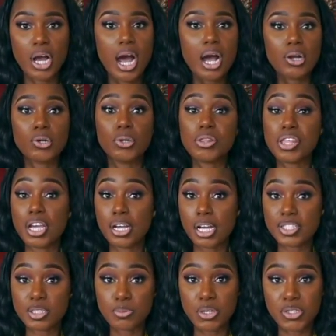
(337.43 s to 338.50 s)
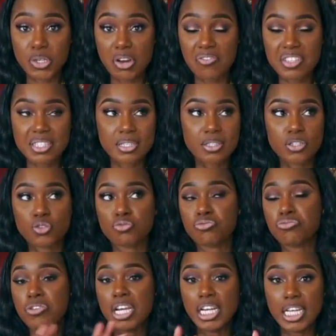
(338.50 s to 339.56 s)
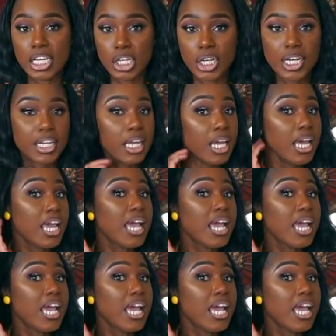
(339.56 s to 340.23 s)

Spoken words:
how good their customer service is really good.